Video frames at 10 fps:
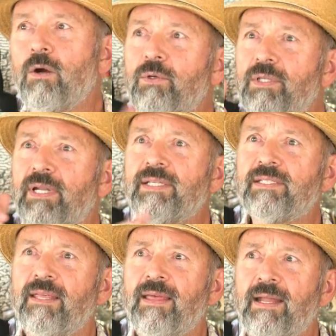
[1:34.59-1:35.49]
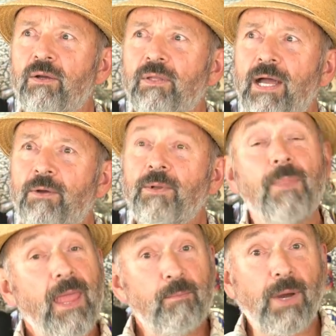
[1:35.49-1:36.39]
Oh, did I say that out loud?
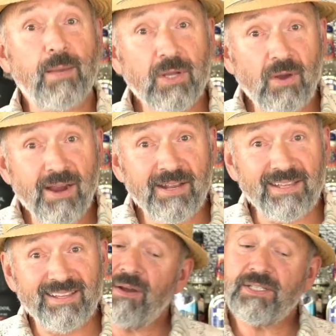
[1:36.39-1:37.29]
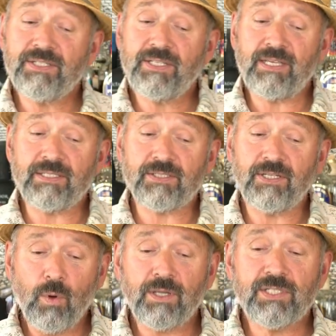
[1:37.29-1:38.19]
And buy Bacardi. Bacardi's yeast
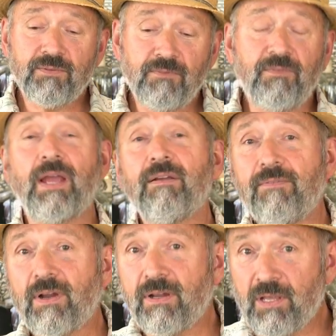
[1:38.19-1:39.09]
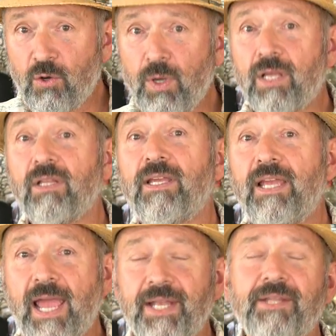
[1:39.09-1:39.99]
works very, very
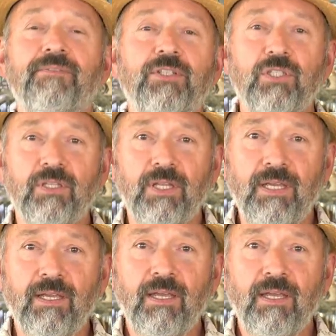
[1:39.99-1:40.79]
quickly and efficiently.